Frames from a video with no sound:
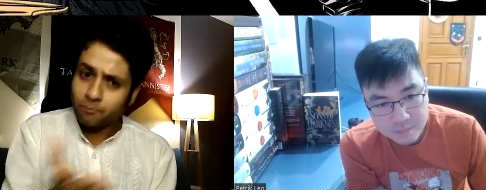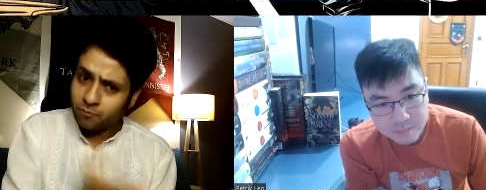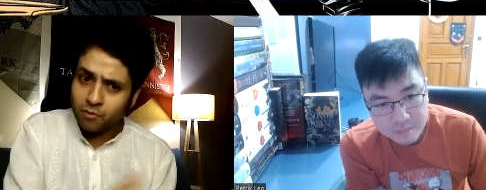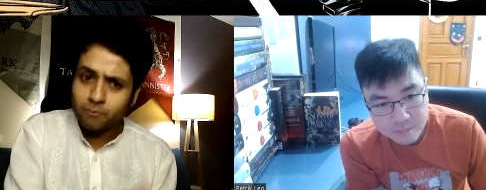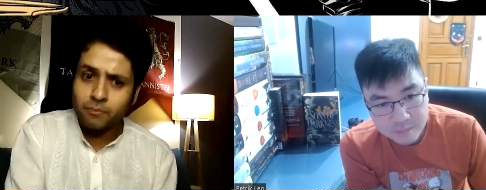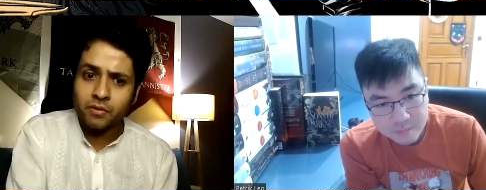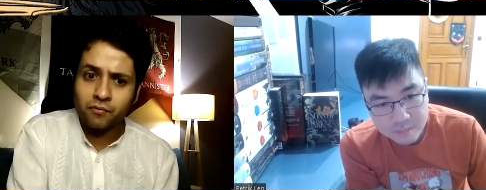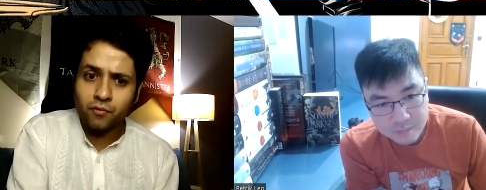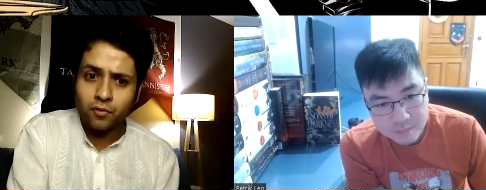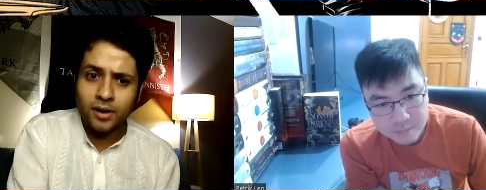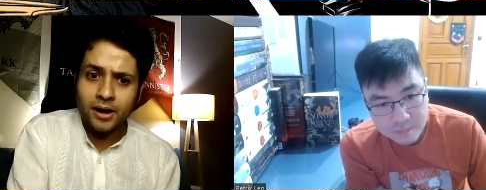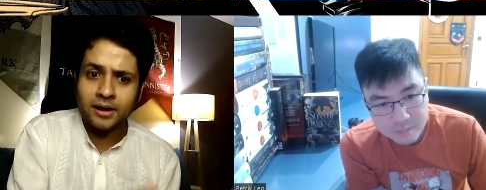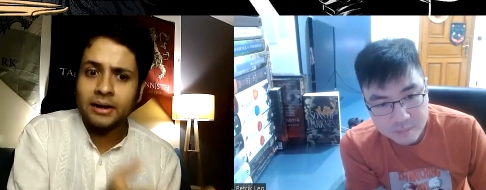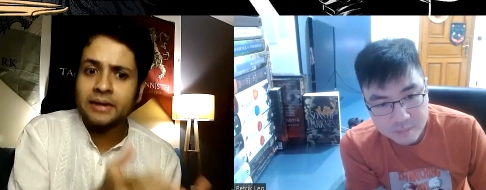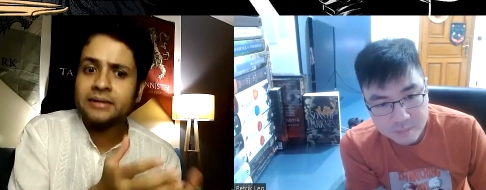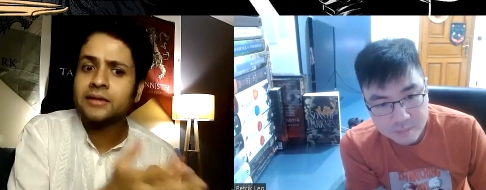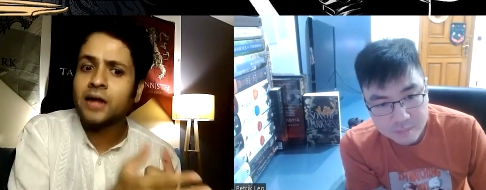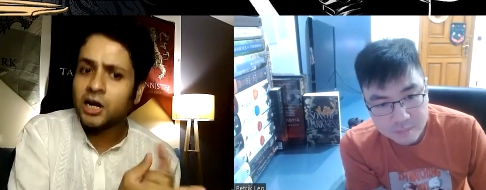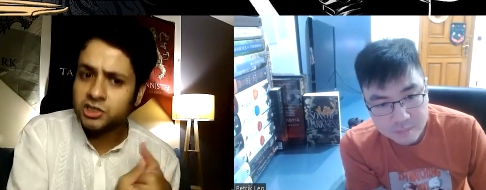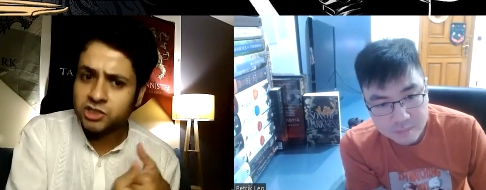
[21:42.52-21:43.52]
Speaker 1: from
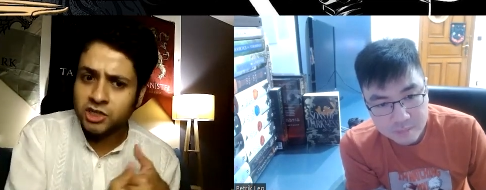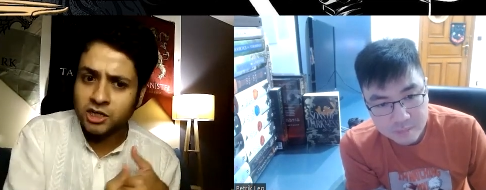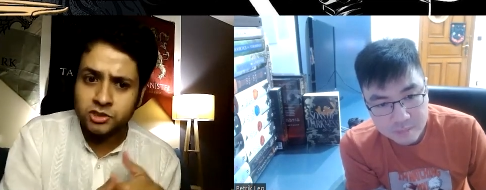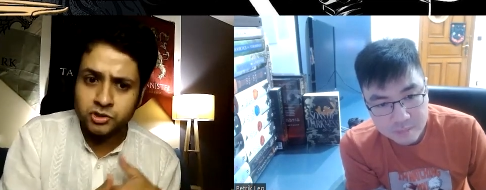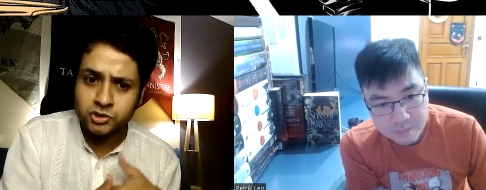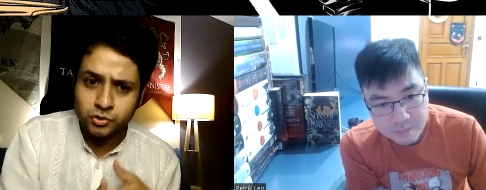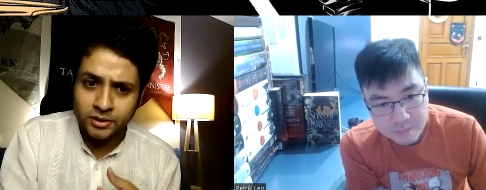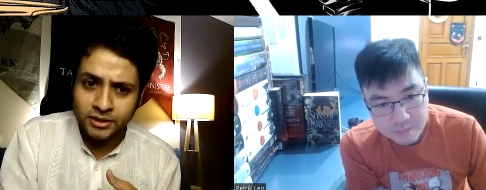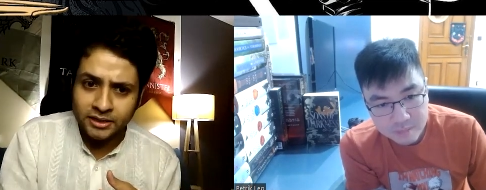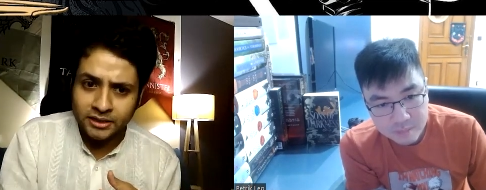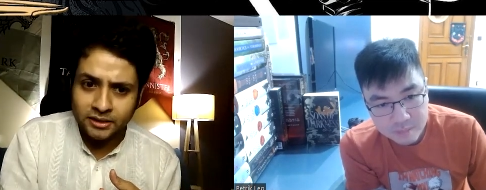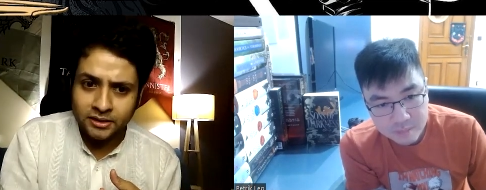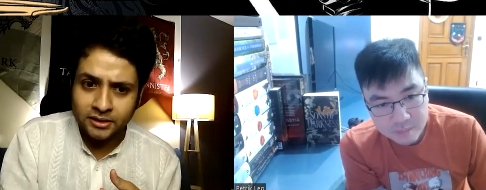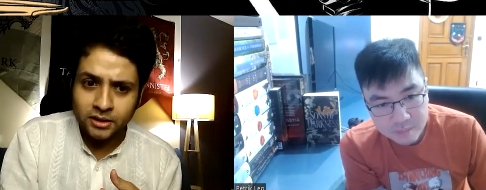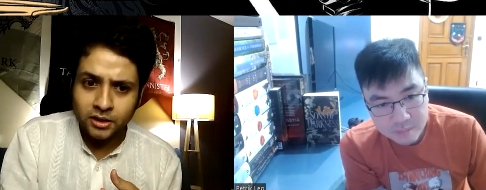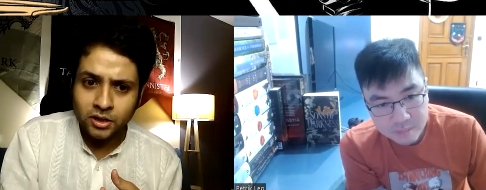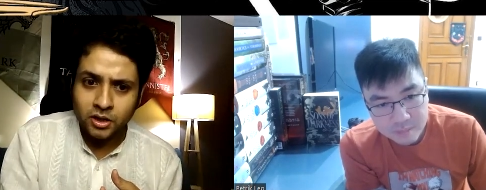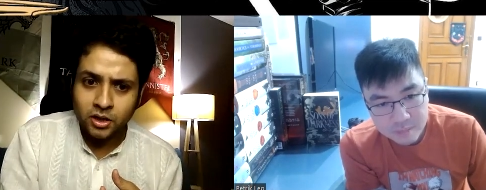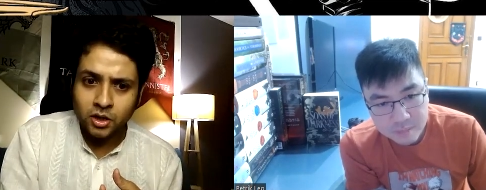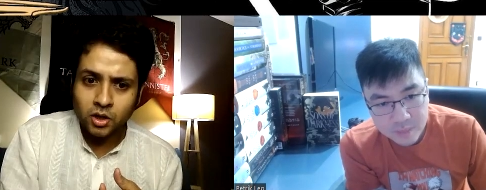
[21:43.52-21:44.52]
beforehand. Tasha Suri,
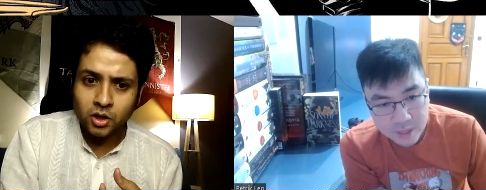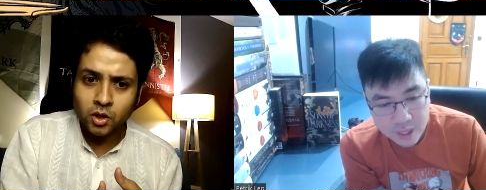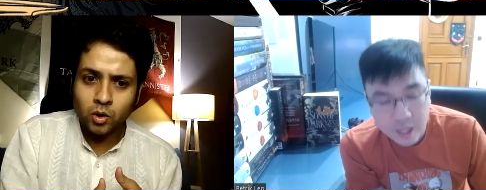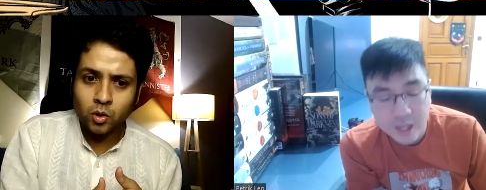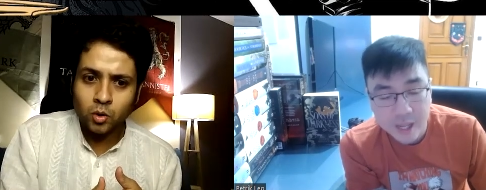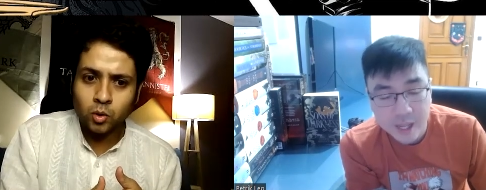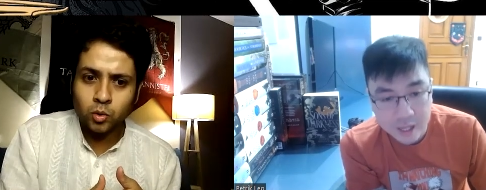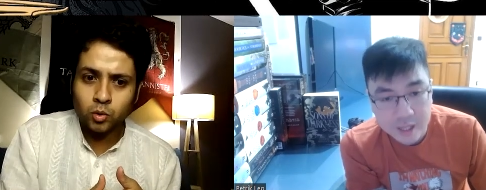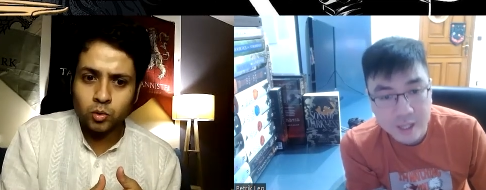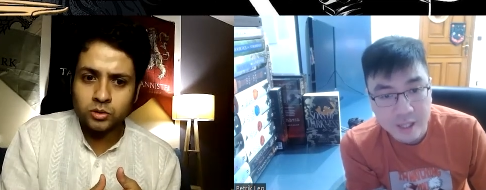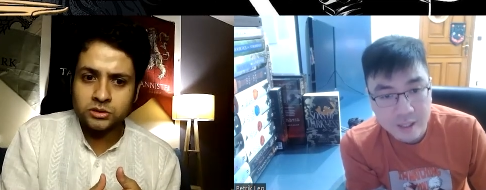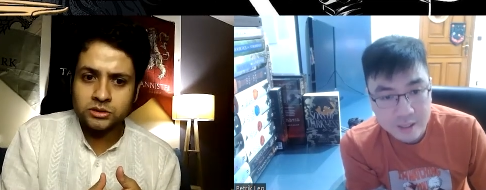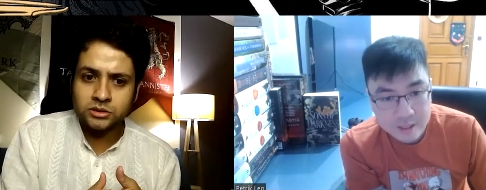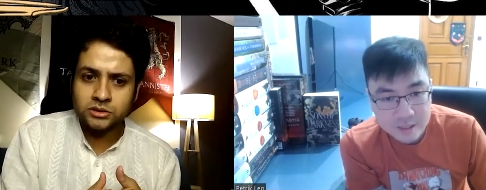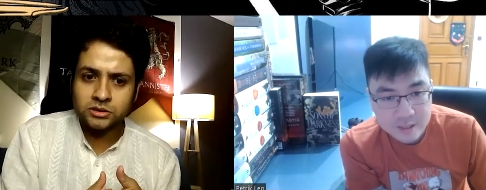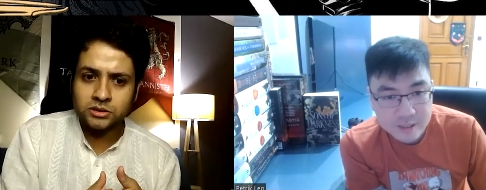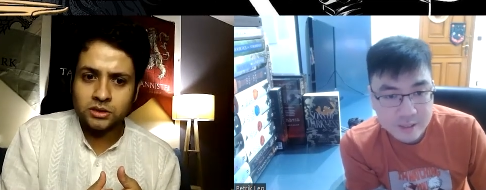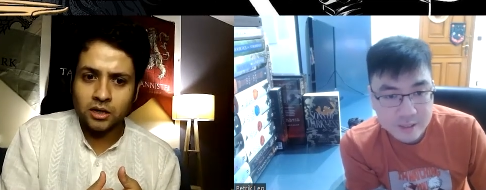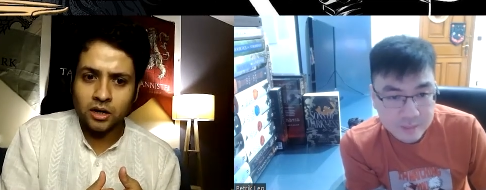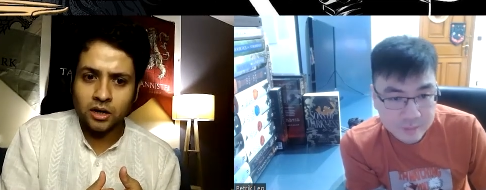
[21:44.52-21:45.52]
oh yeah, yeah.
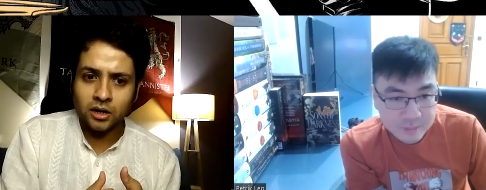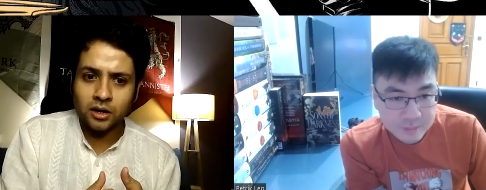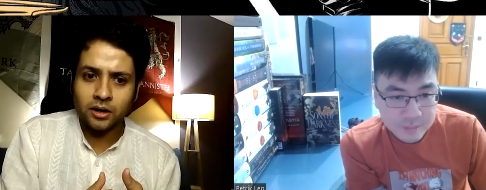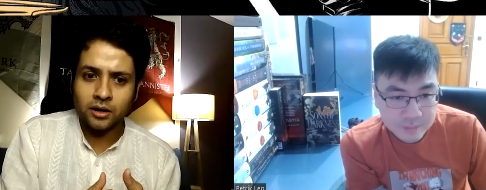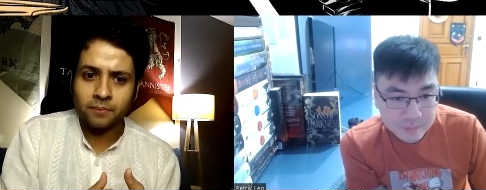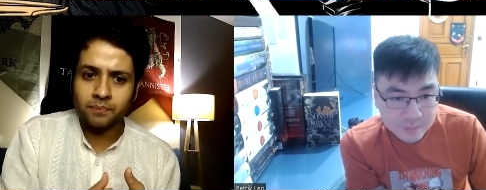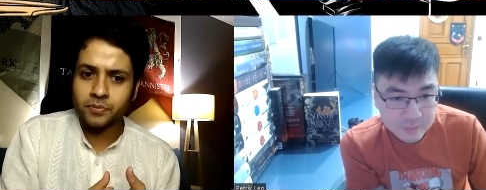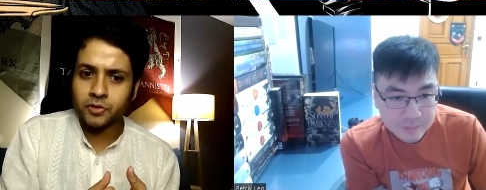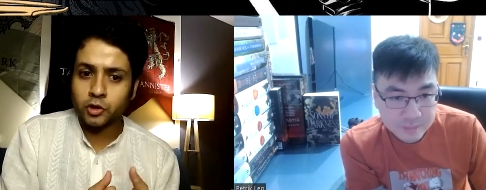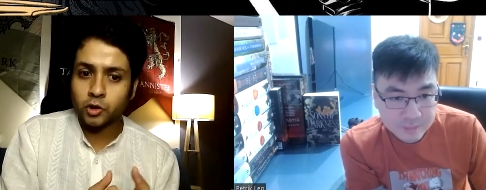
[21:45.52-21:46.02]
who's uh, yeah, yeah.